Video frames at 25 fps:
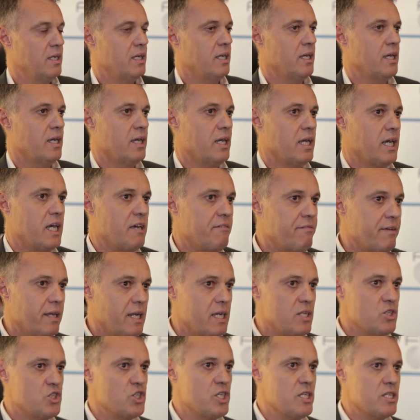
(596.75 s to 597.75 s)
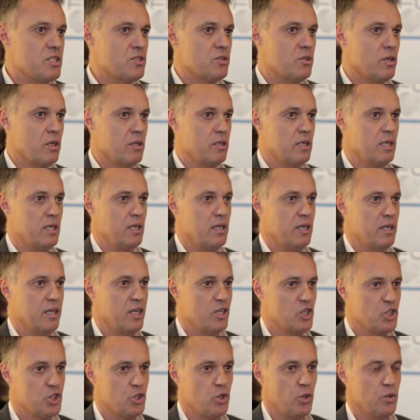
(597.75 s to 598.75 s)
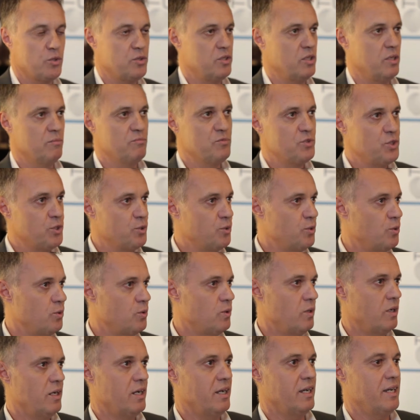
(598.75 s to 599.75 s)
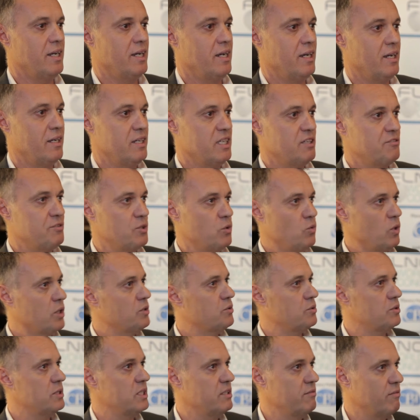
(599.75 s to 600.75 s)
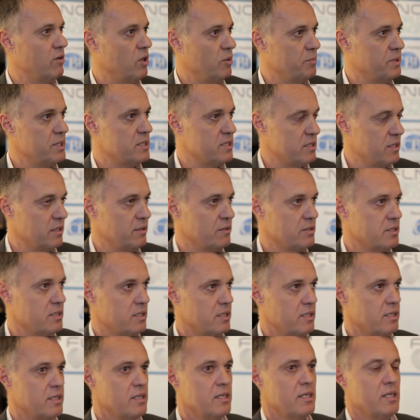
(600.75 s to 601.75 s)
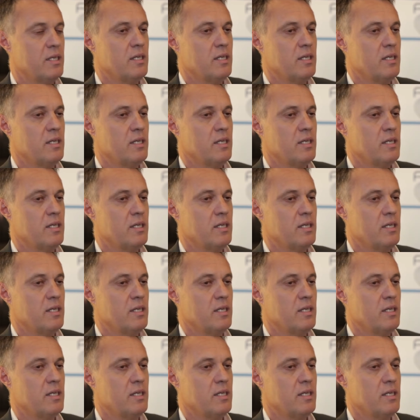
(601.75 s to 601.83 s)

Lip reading: FLNG is not a short-term view if you want to develop it seriously.